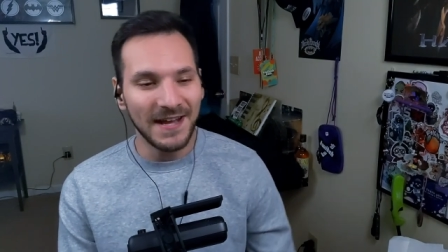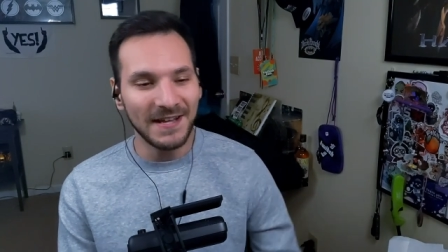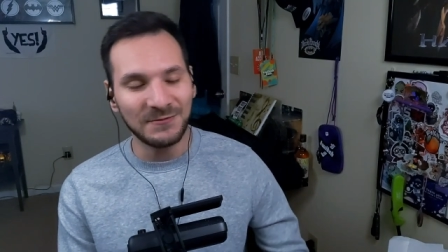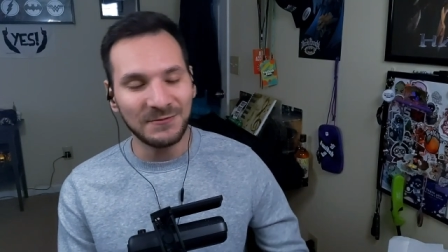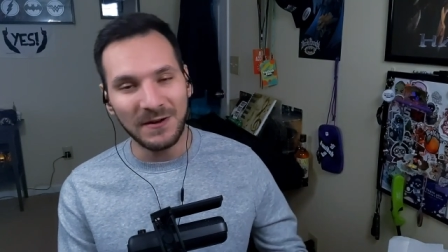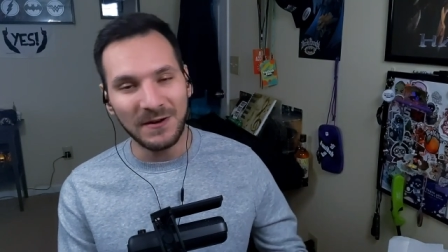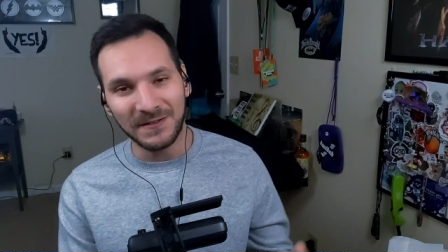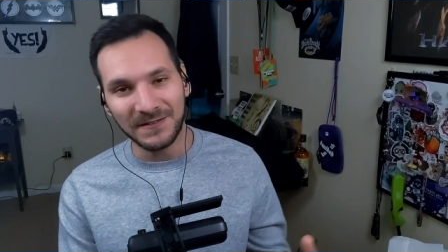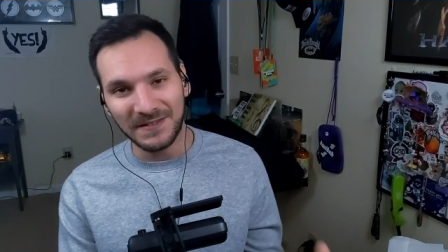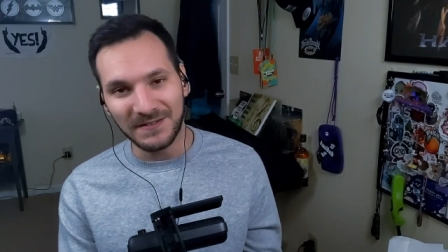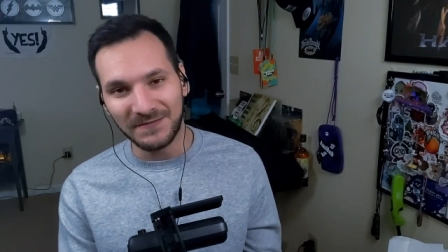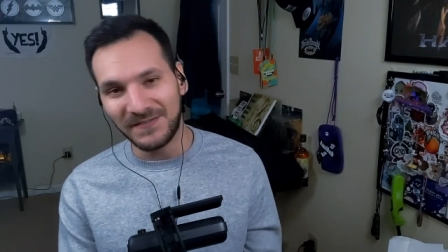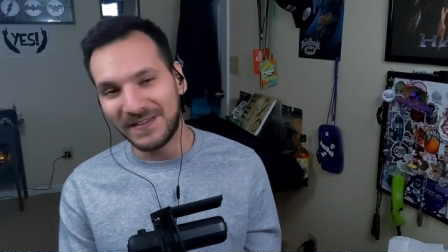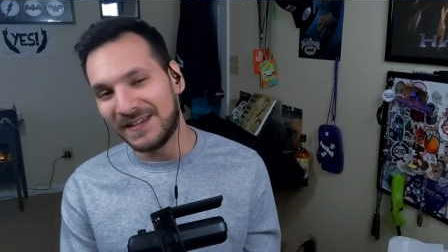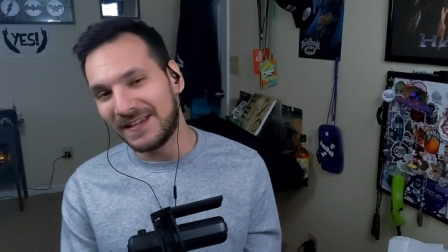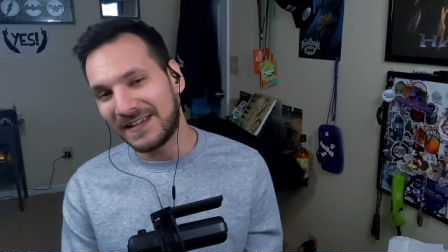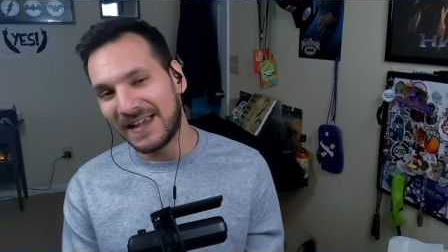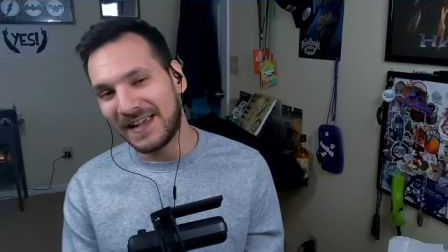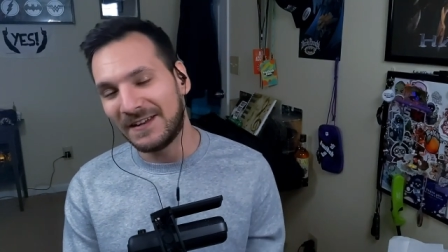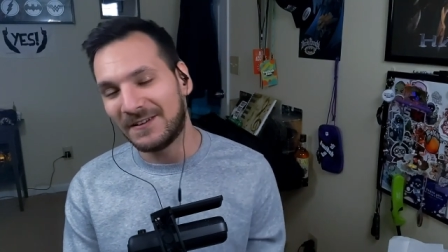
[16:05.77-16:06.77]
as well as the
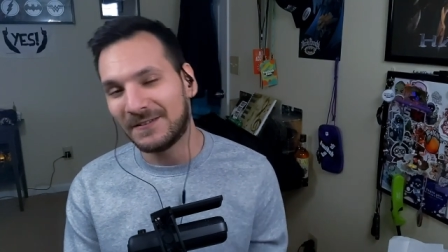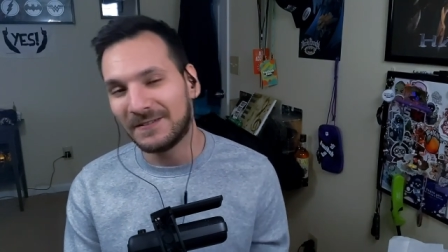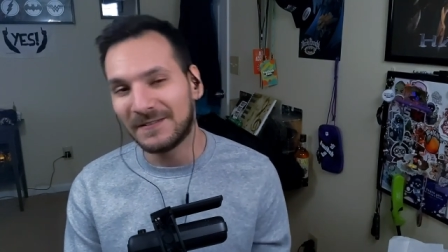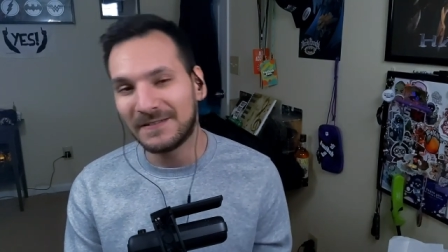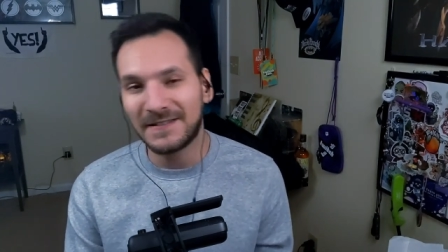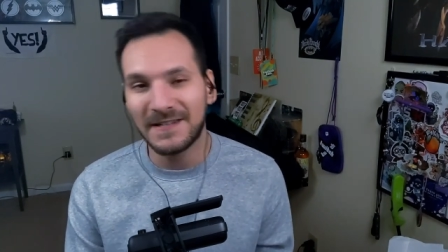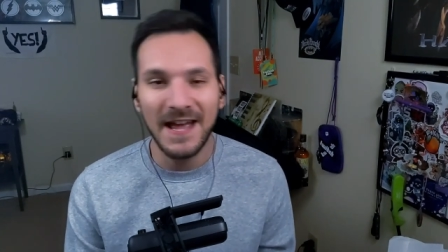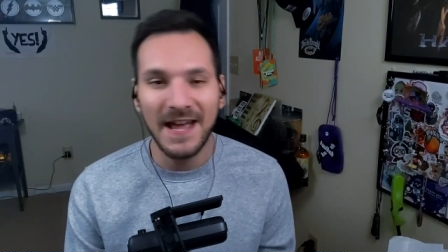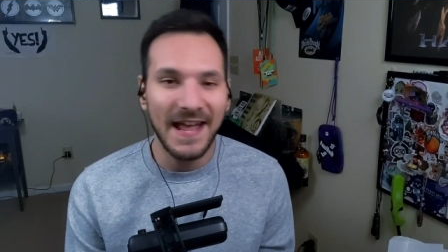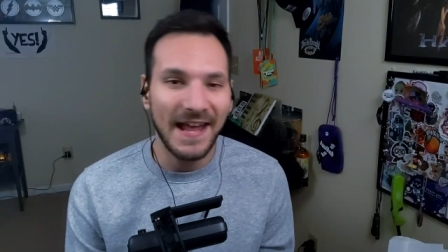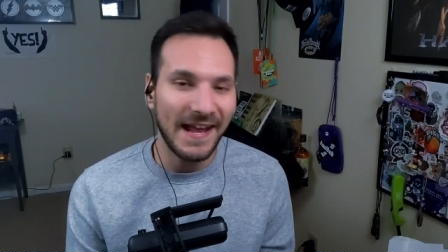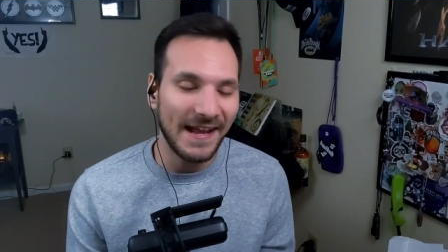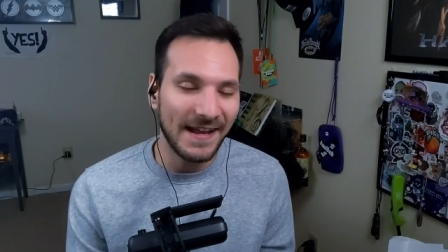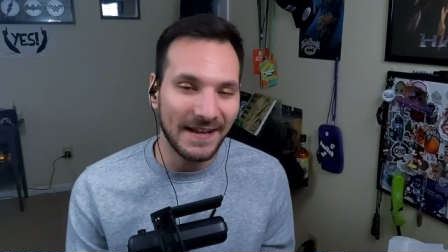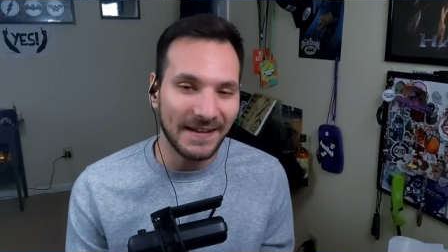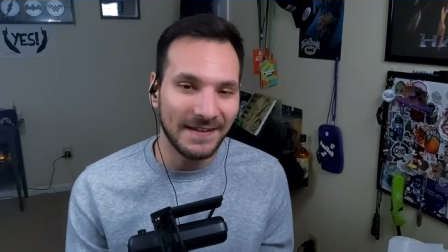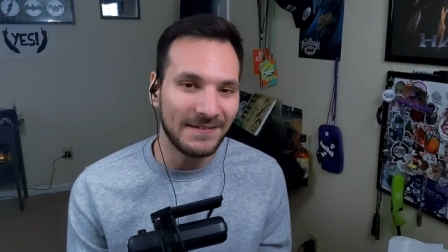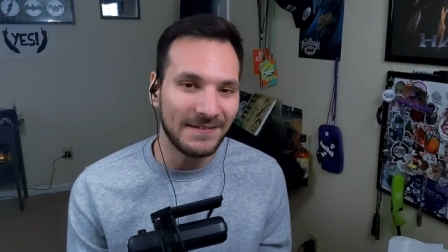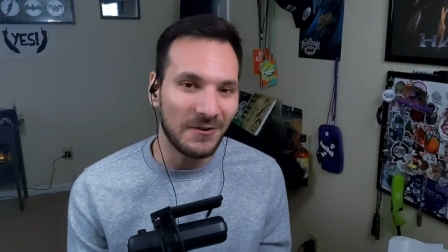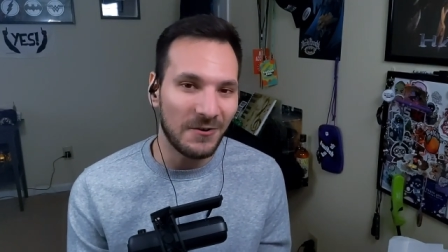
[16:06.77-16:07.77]
Vindicators
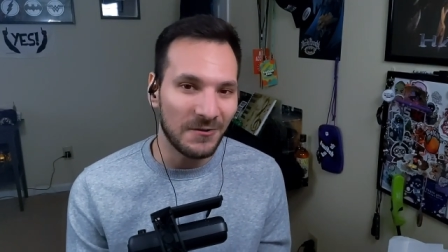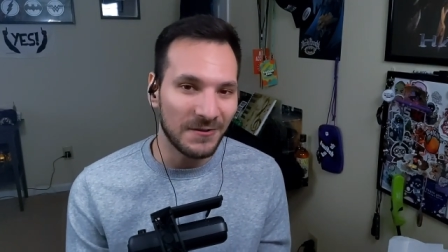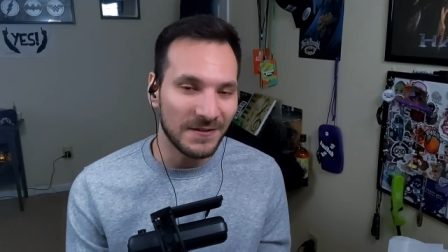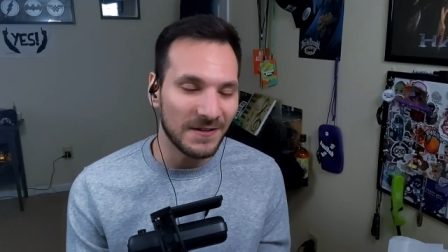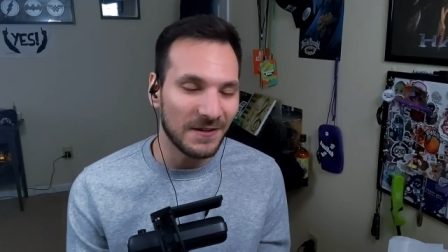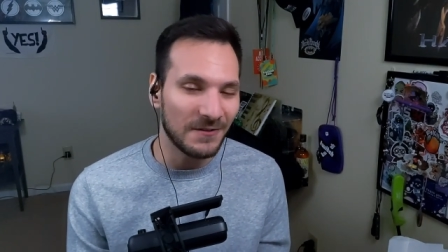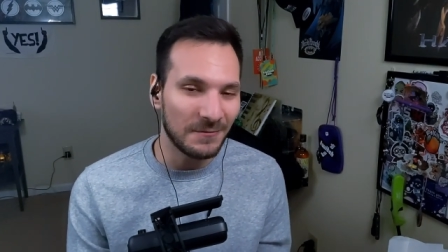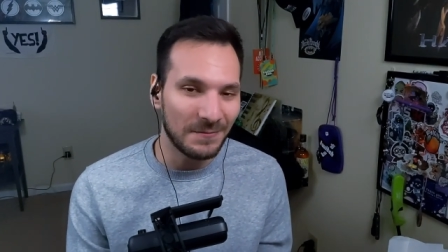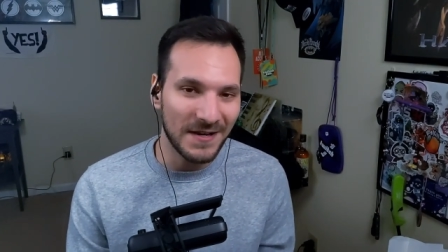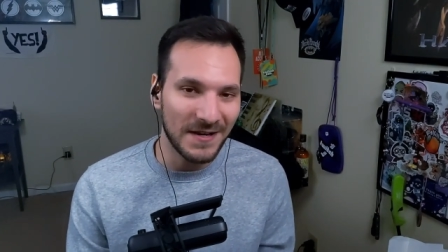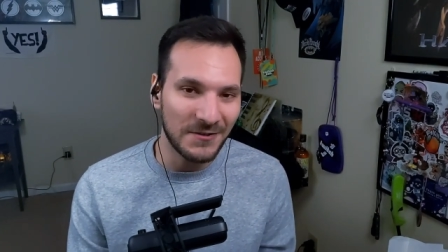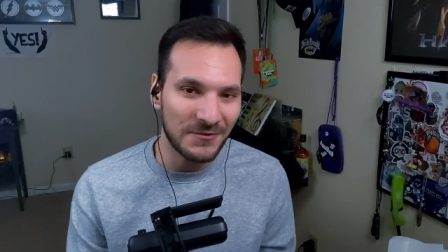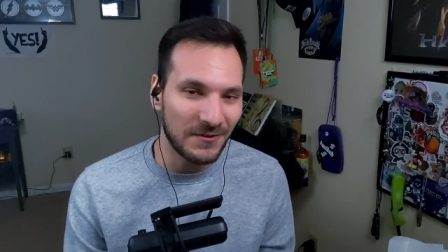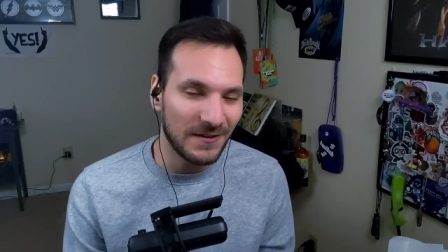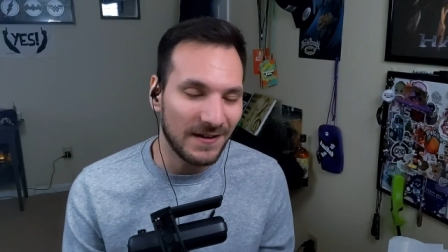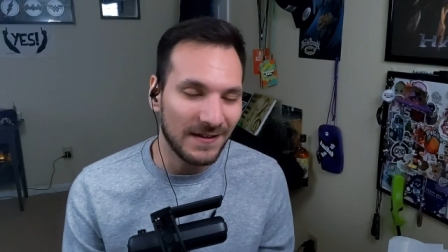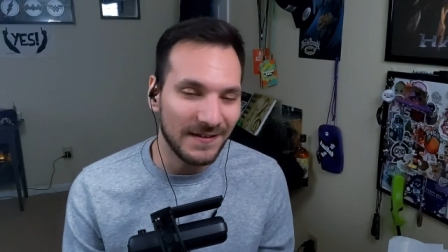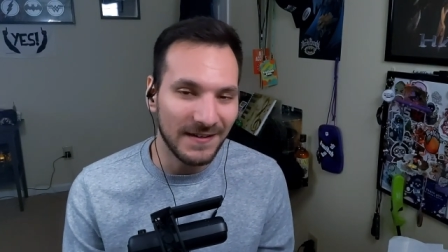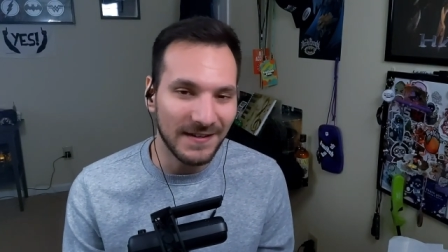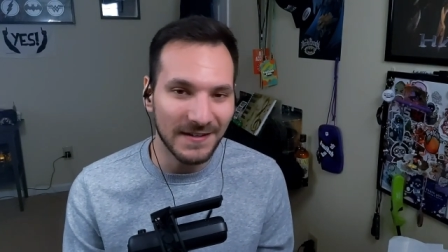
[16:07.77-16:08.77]
and all the other
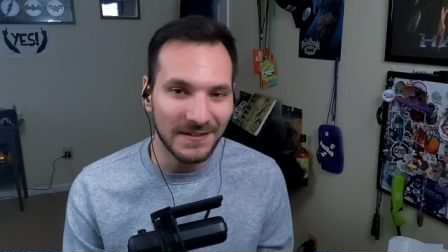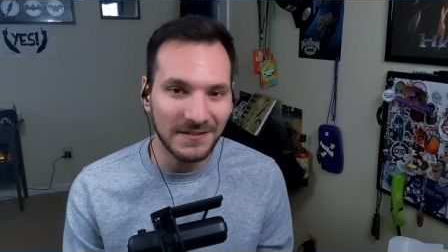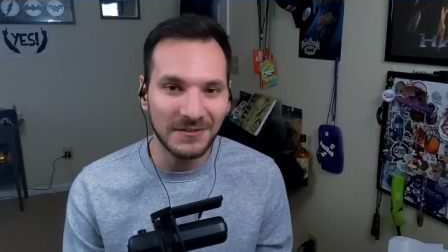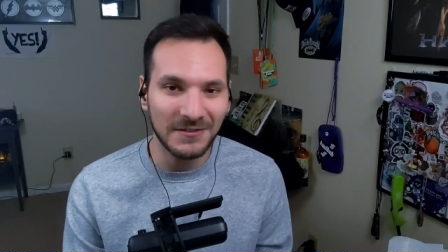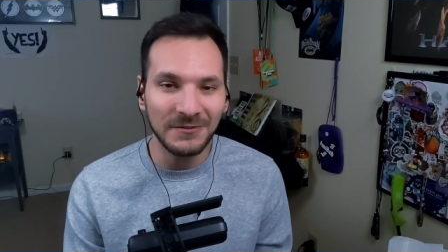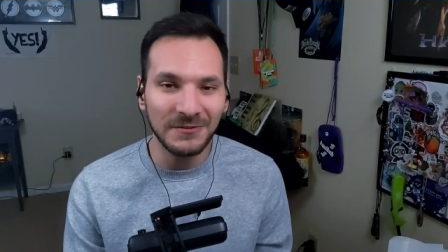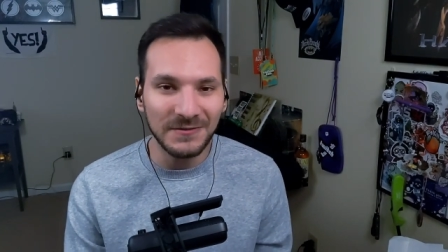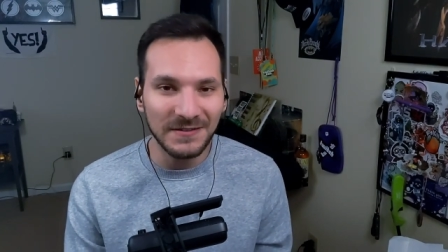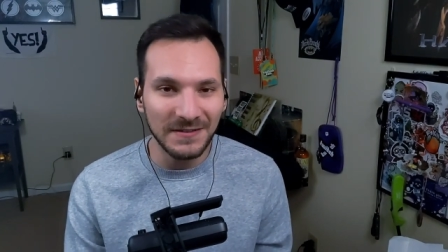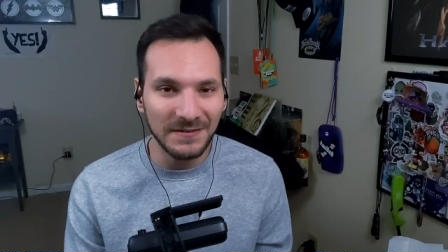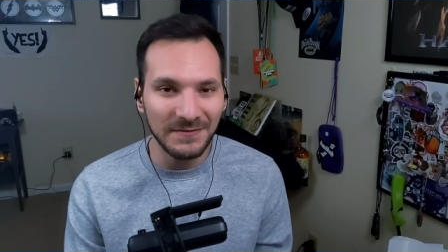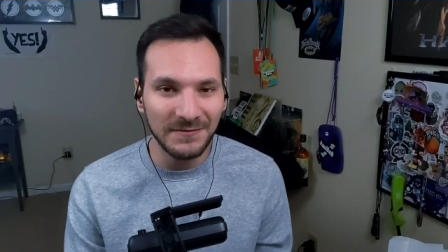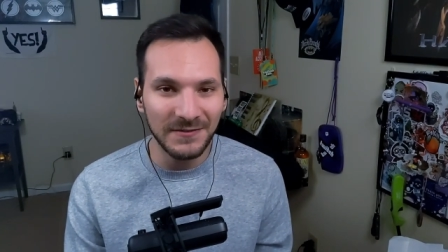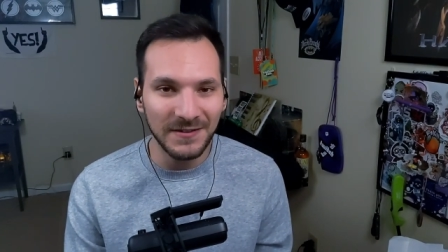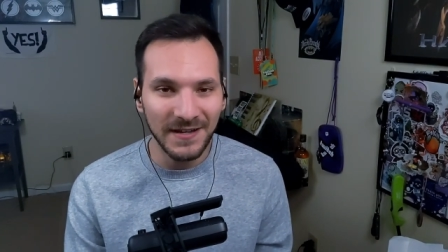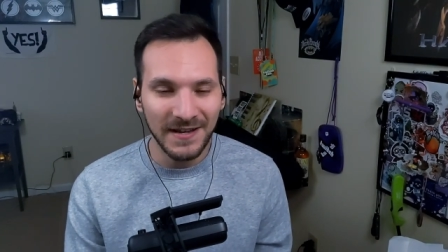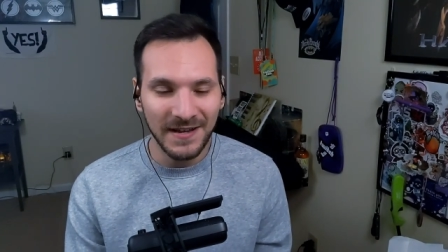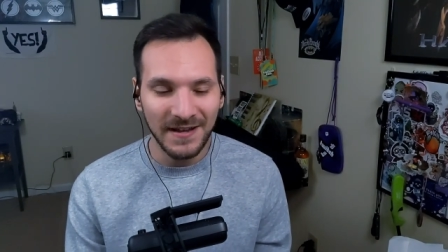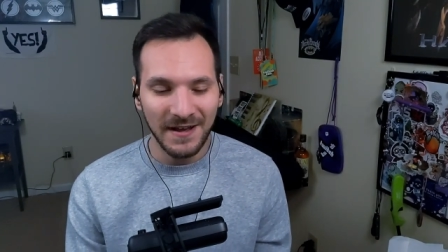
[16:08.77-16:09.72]
Patreon exclusives,